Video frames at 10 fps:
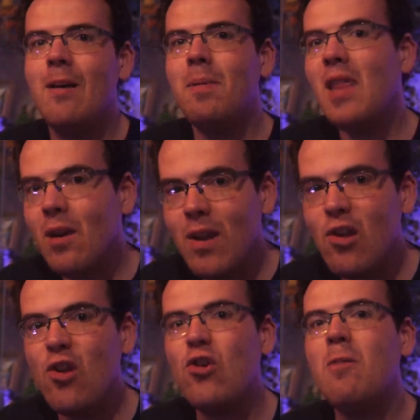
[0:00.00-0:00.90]
but
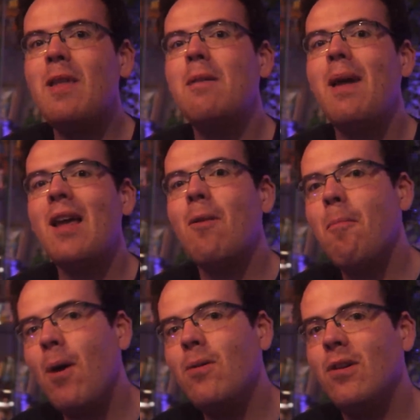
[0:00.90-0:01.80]
Nigrishi should have been the main
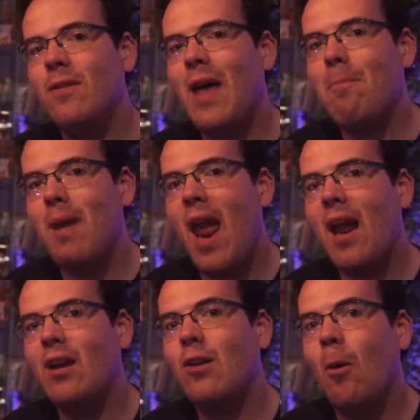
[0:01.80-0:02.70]
component of that
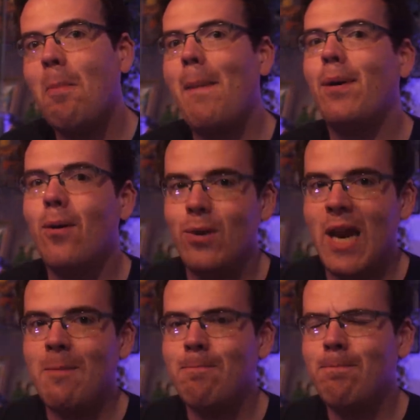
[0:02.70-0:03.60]
being and not
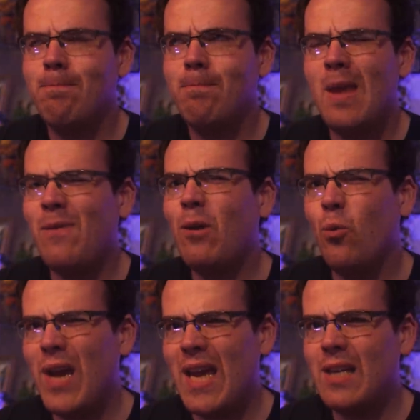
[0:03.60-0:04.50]
Paparoni. It felt
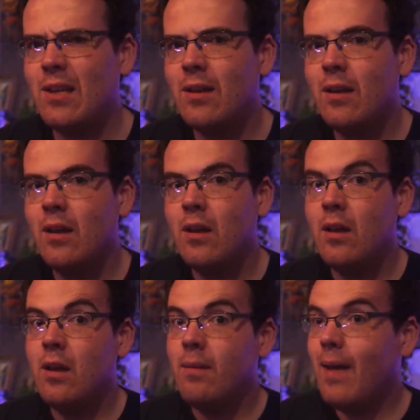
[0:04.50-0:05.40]
weird.
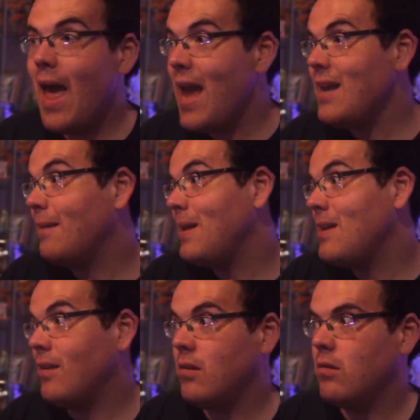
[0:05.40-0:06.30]
Hey, I
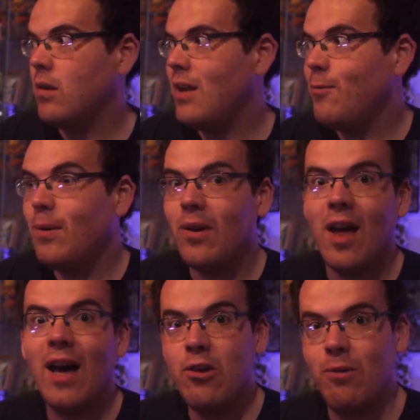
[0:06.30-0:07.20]
mean, at least we got
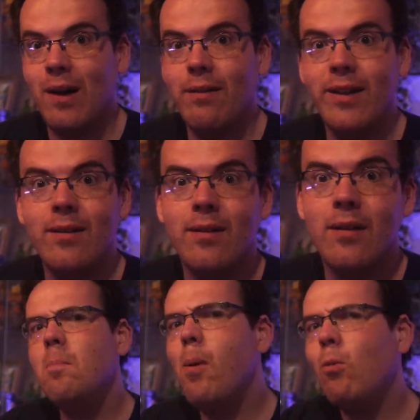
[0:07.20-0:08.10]
a kaiju out of it.
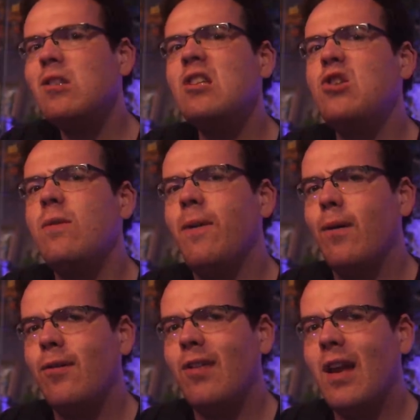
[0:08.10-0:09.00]
But what did you
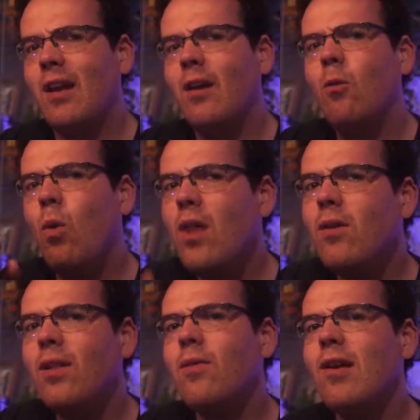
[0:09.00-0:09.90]
folks think? Were
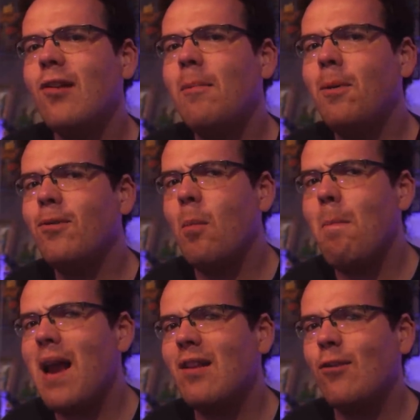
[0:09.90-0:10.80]
there other examples of
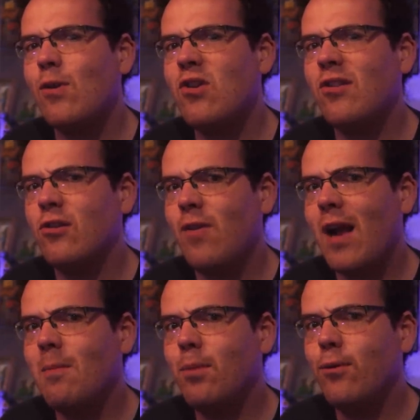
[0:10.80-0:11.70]
bait and switches in
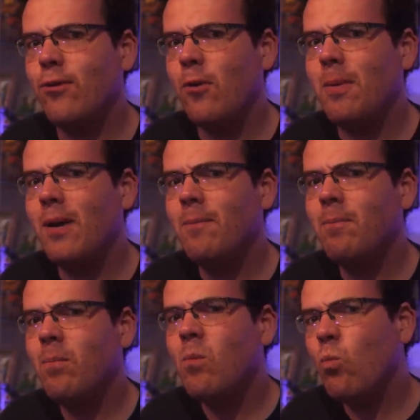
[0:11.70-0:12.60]
Dragon Ball Super?
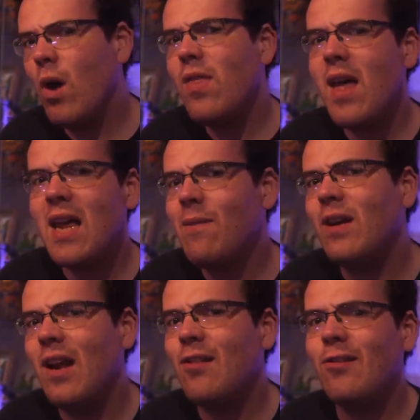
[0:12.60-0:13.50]
Were there
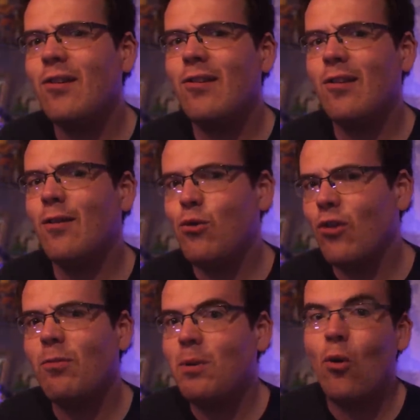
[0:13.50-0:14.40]
even instances of
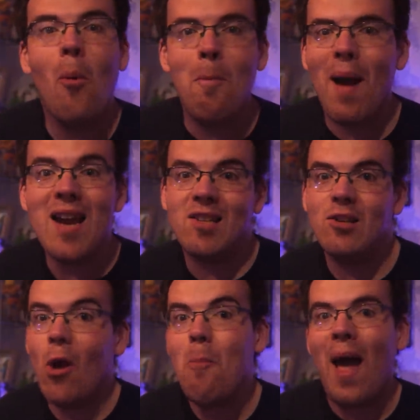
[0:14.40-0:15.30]
just pure bait
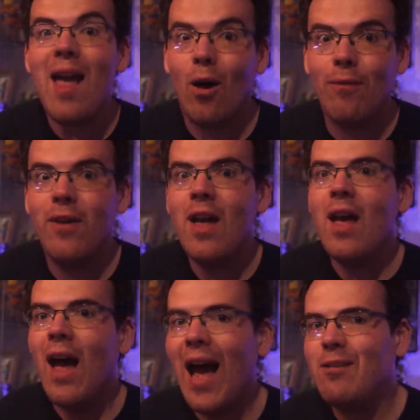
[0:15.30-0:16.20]
and no payoff
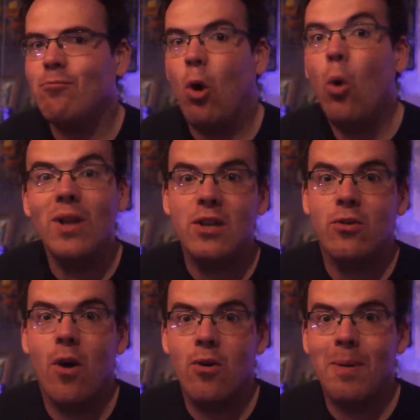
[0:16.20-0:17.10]
at all in
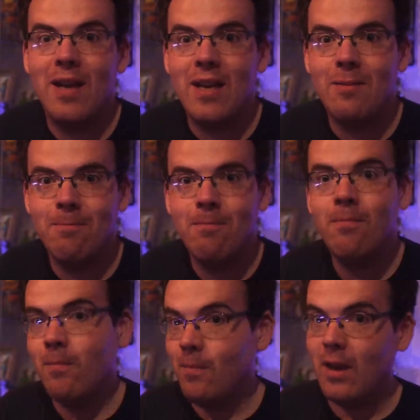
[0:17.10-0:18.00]
your own opinion?
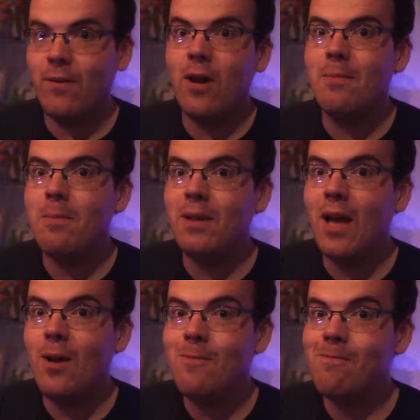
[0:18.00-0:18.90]
Leave a comment
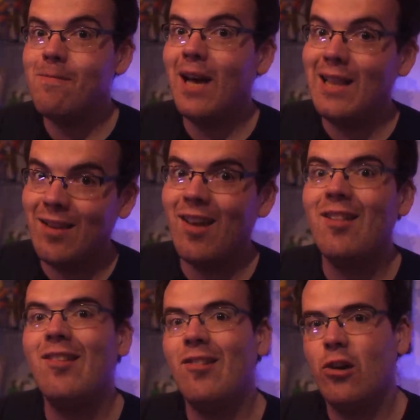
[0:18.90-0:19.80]
below and let's get
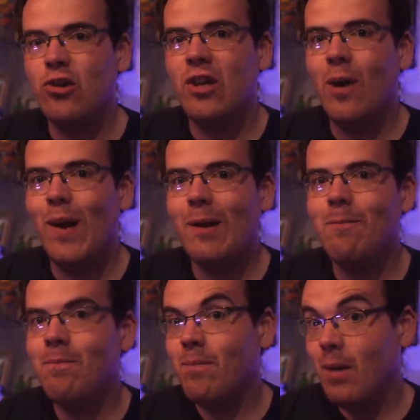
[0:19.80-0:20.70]
this discussion going.
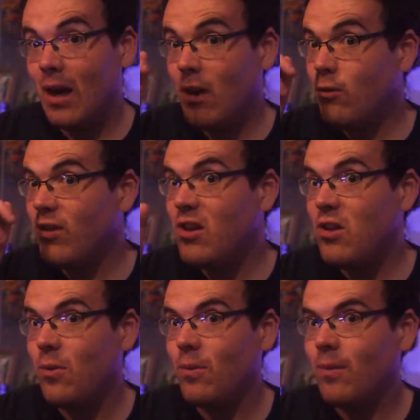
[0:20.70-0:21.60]
And I see
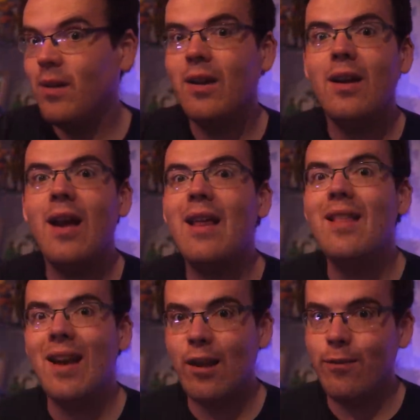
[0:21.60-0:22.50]
you in
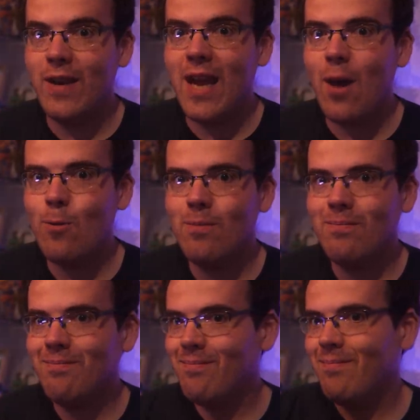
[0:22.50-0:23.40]
the next video.
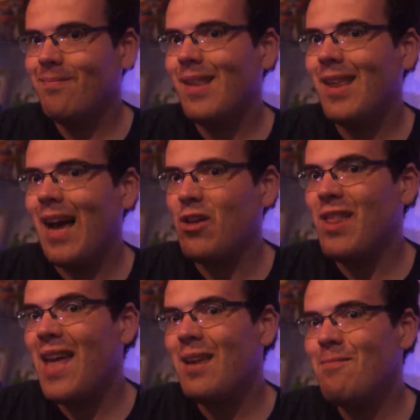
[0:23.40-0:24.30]
Catch you
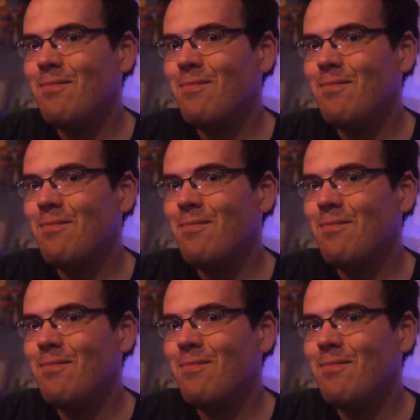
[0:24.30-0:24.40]
later.